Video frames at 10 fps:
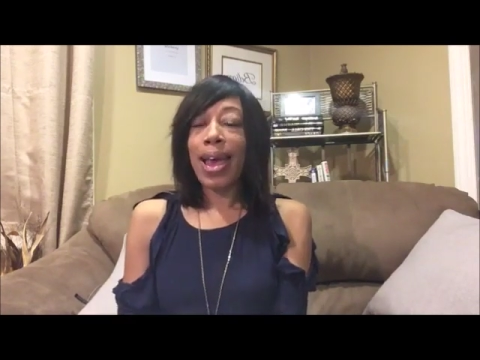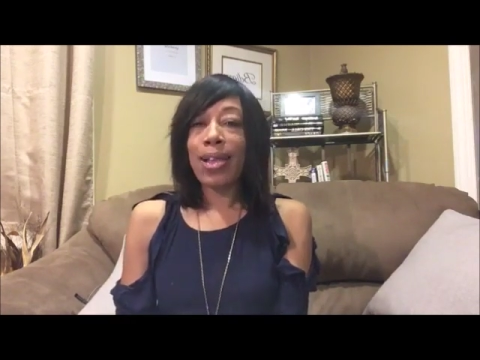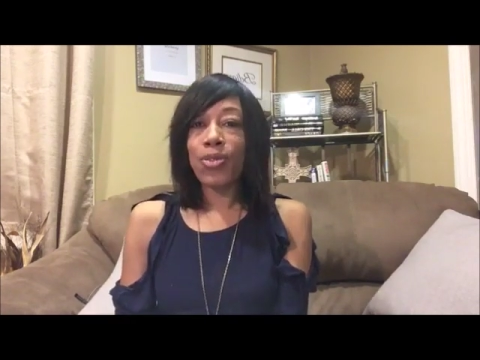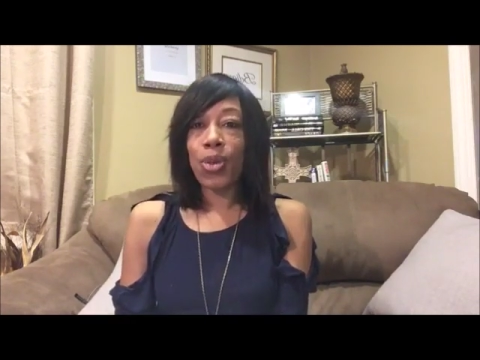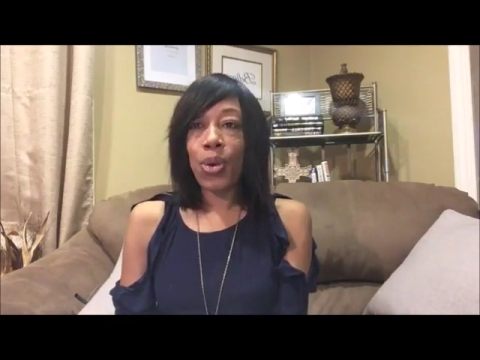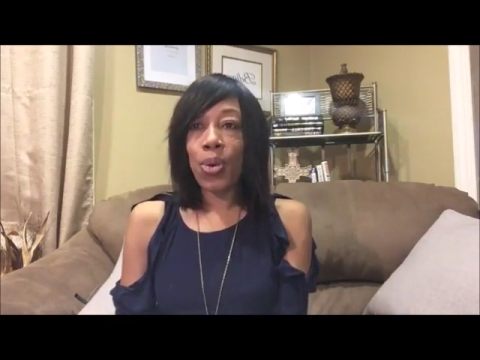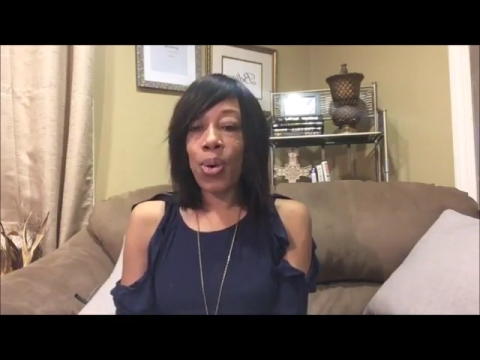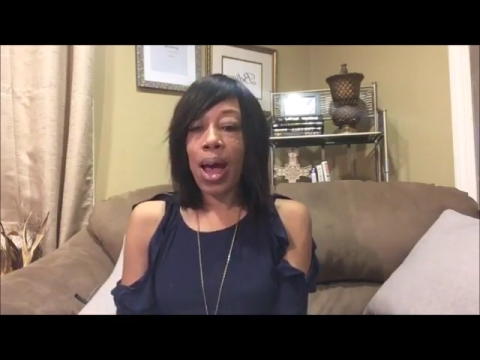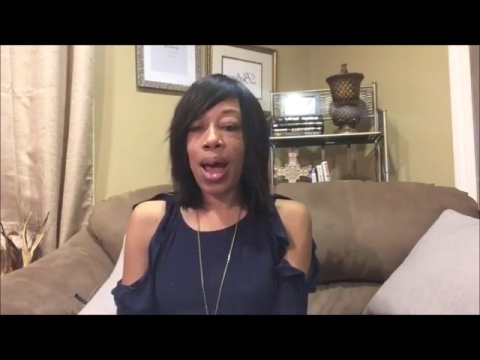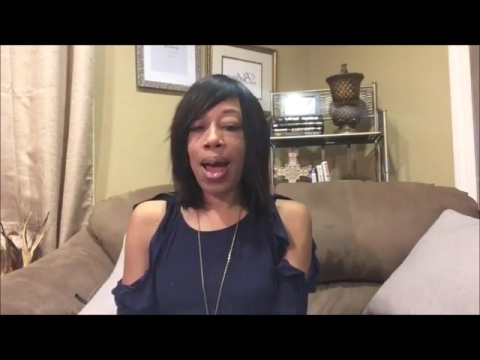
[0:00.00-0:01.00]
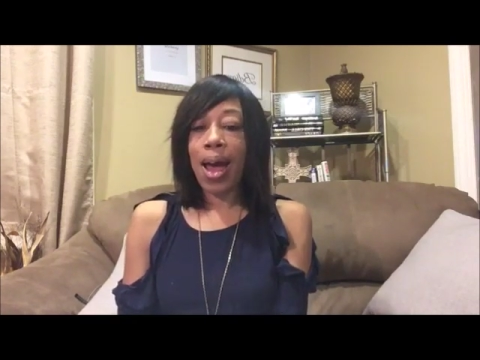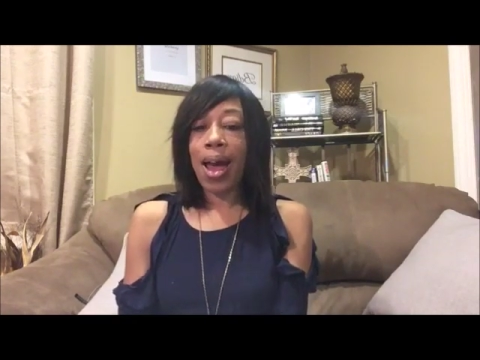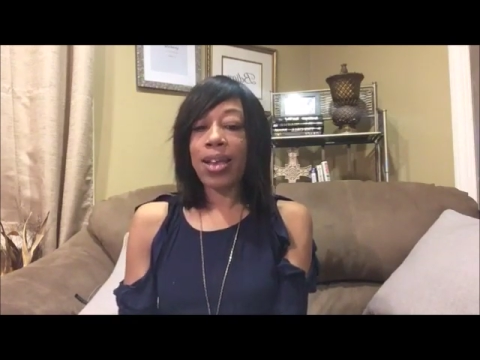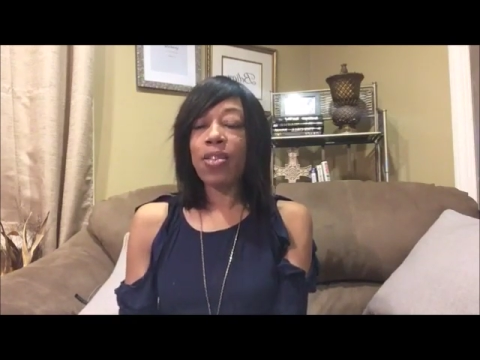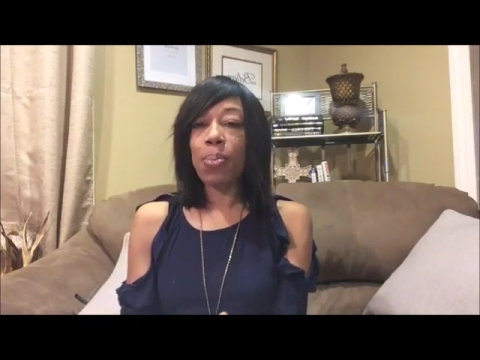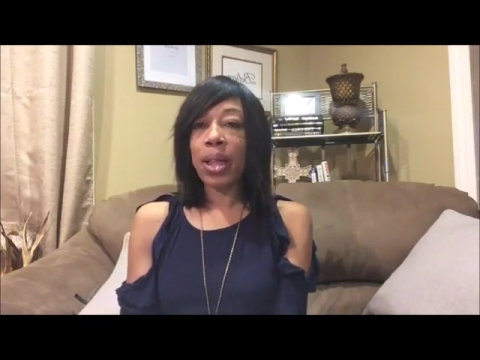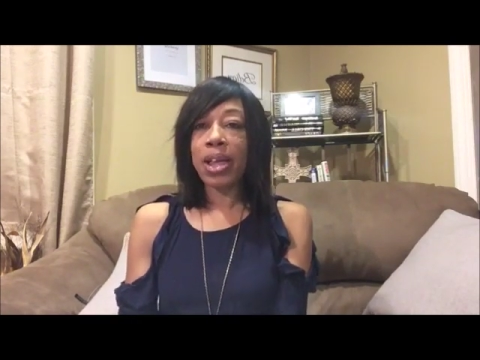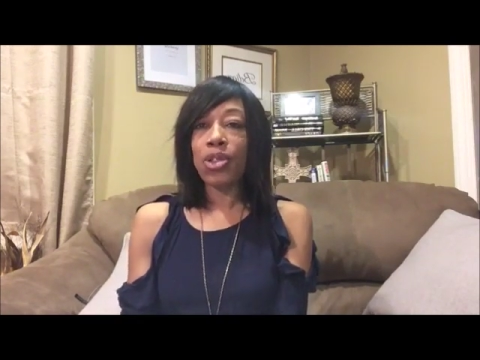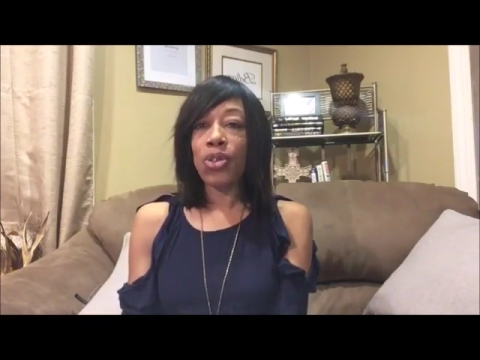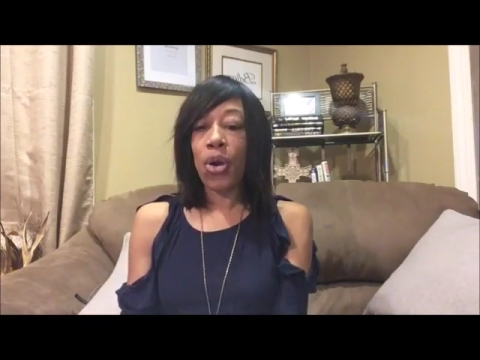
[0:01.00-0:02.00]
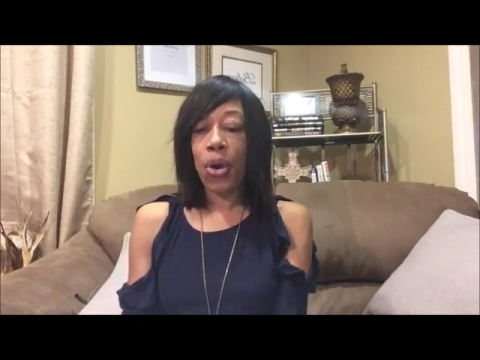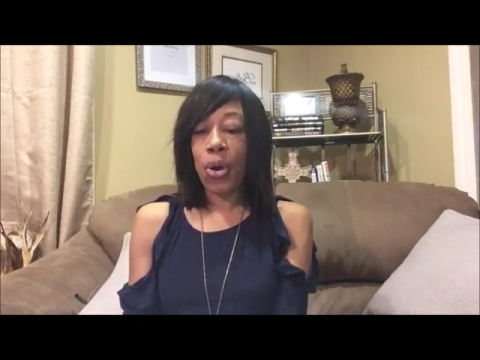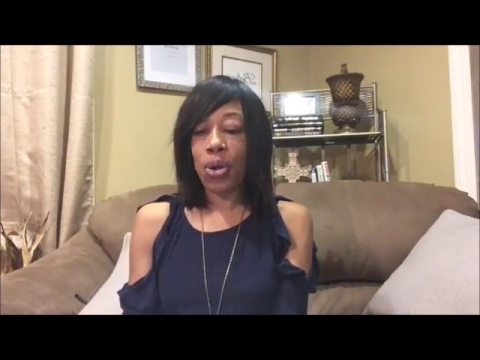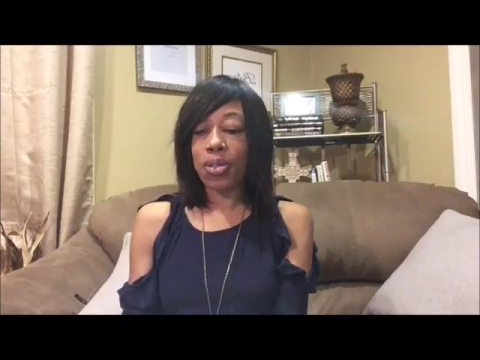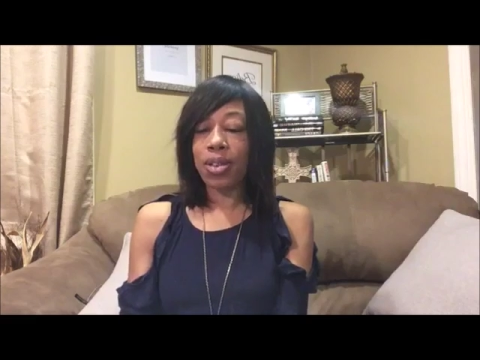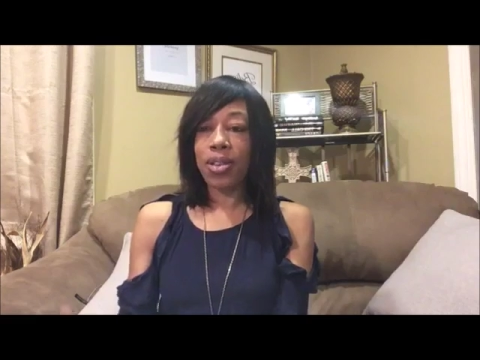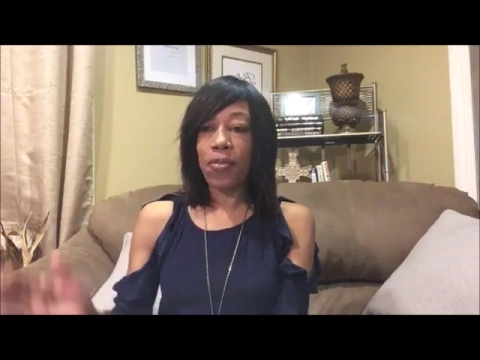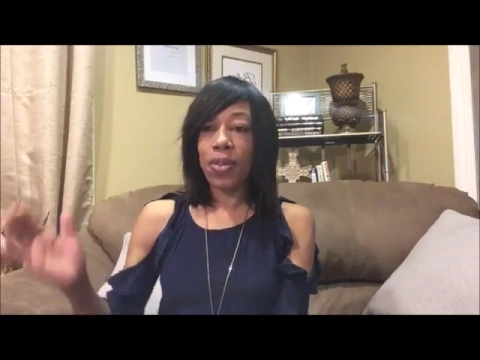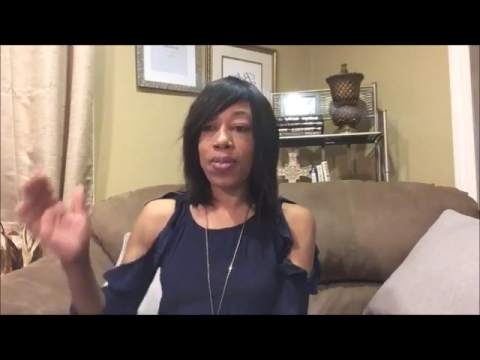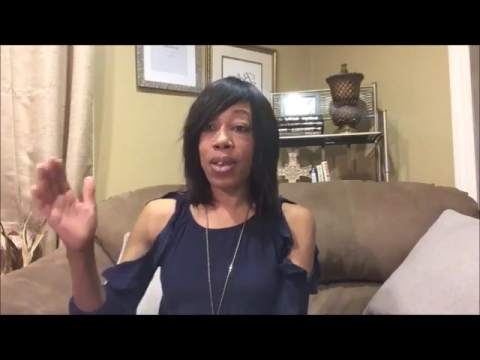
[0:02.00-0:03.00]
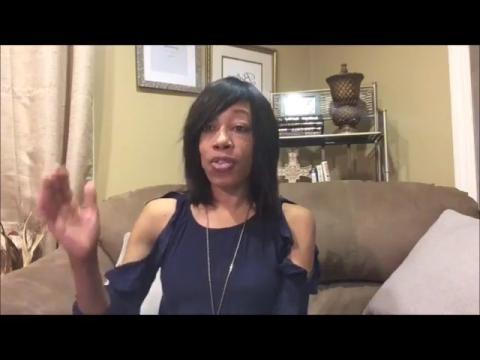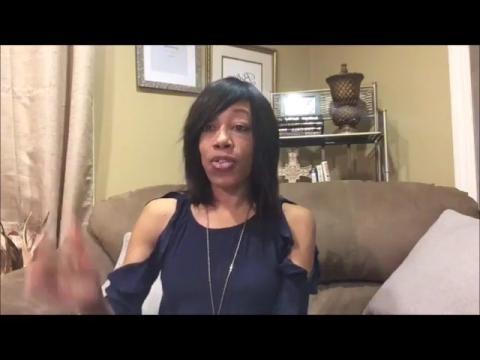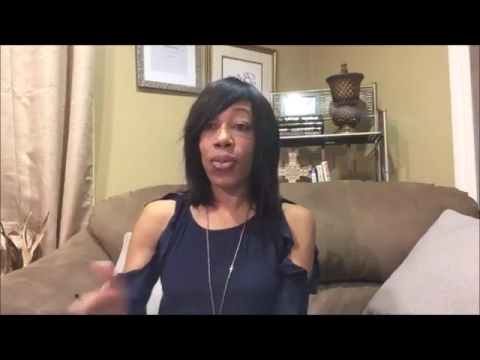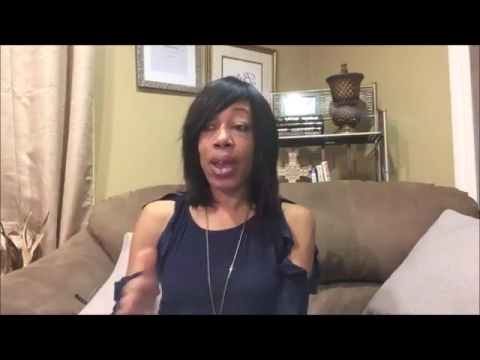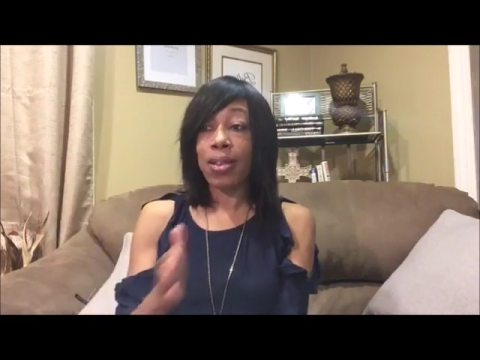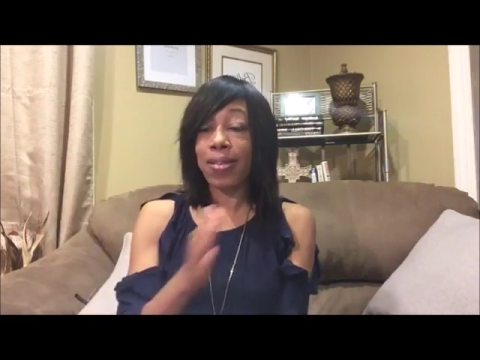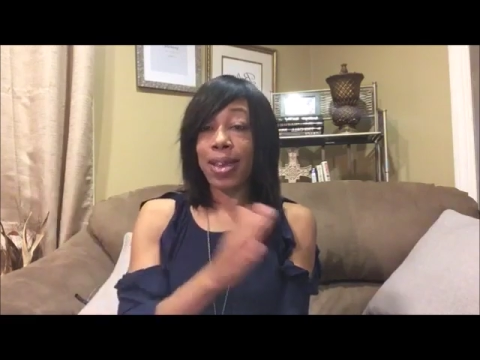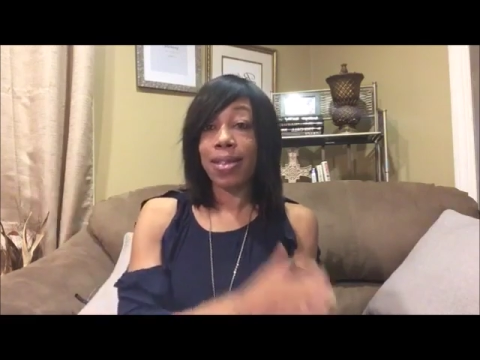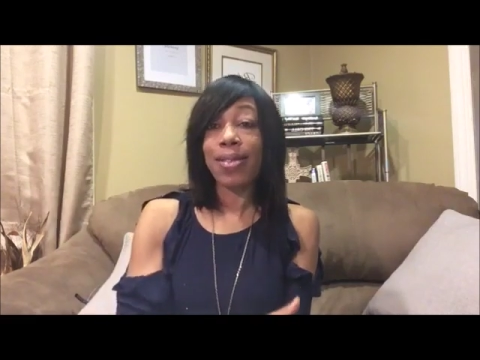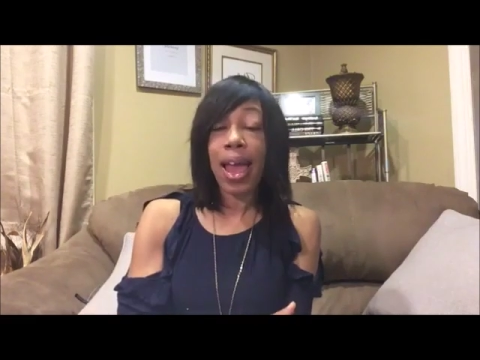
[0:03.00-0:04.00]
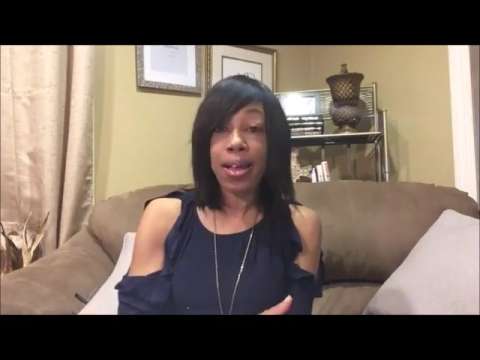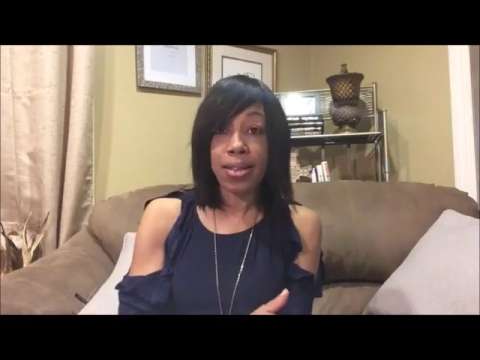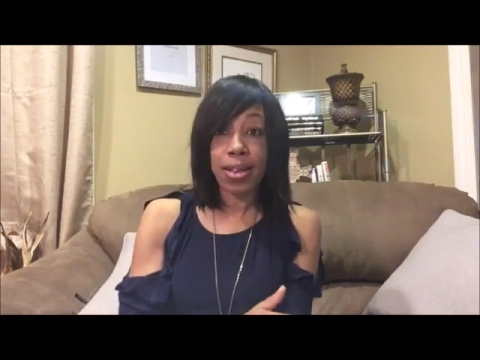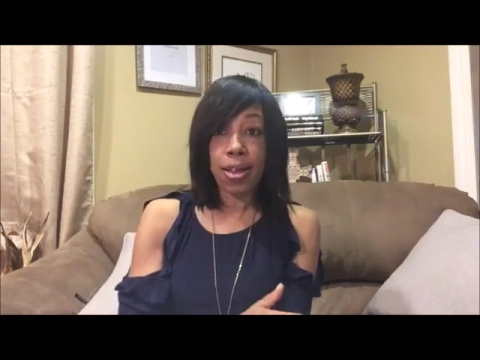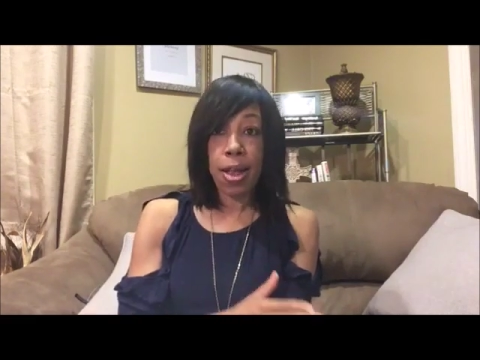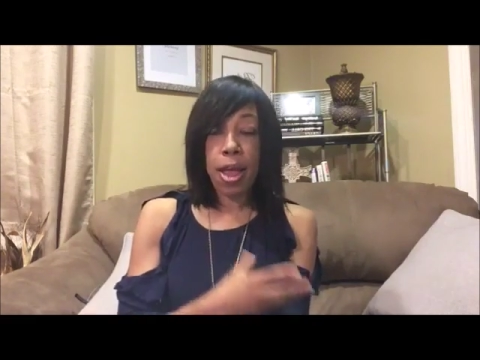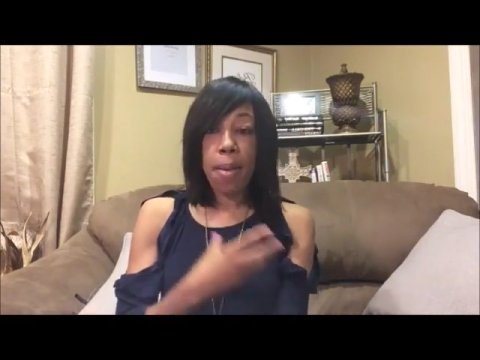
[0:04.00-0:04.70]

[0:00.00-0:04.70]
And so I explained to her the difference in strategy and tactic,